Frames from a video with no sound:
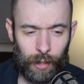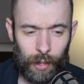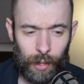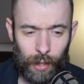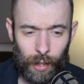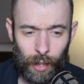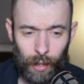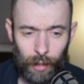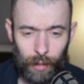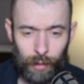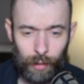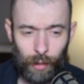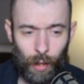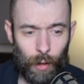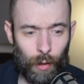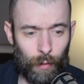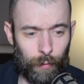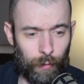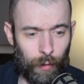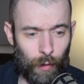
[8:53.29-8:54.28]
could
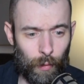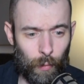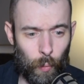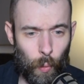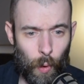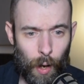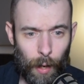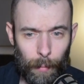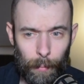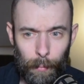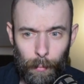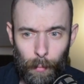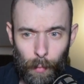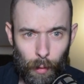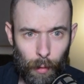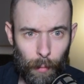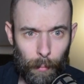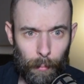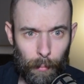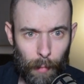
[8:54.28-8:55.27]
go for one
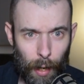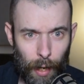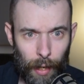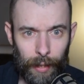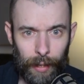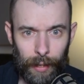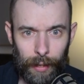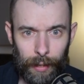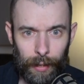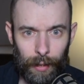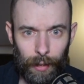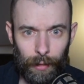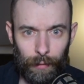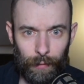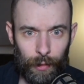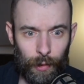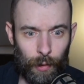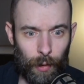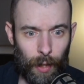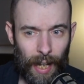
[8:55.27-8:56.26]
more mic
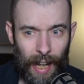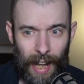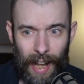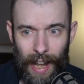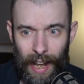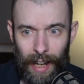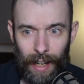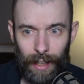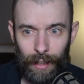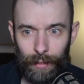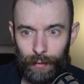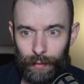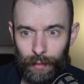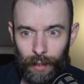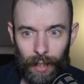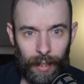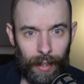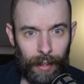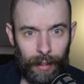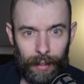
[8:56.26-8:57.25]
if you have
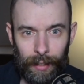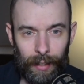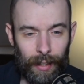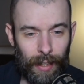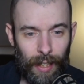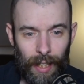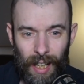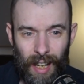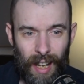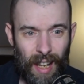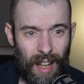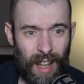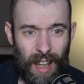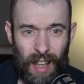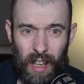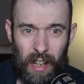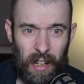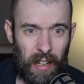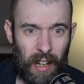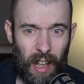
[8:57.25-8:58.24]
like
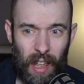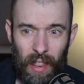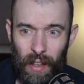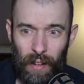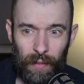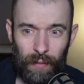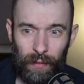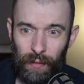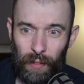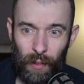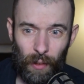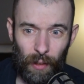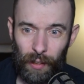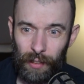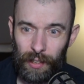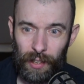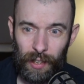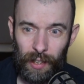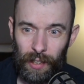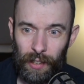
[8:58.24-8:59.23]
another
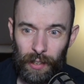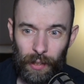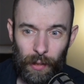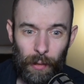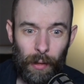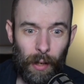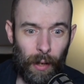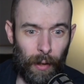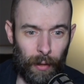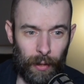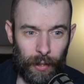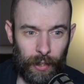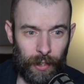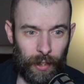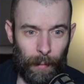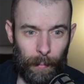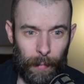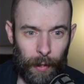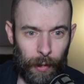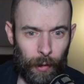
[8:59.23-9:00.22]
€40 or
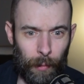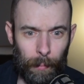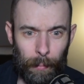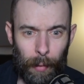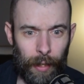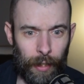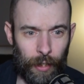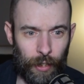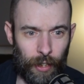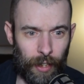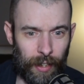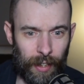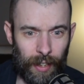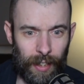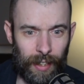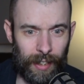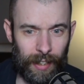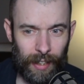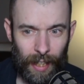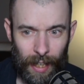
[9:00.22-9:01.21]
something. You buy just a
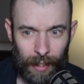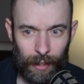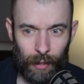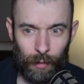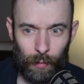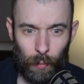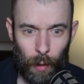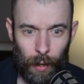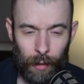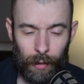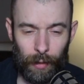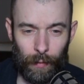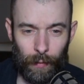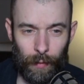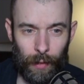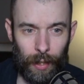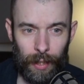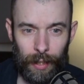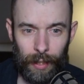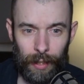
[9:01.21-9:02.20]
second one
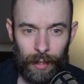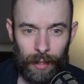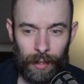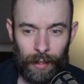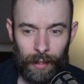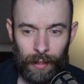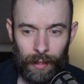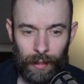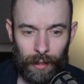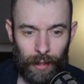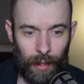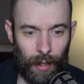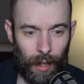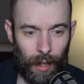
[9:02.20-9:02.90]
of these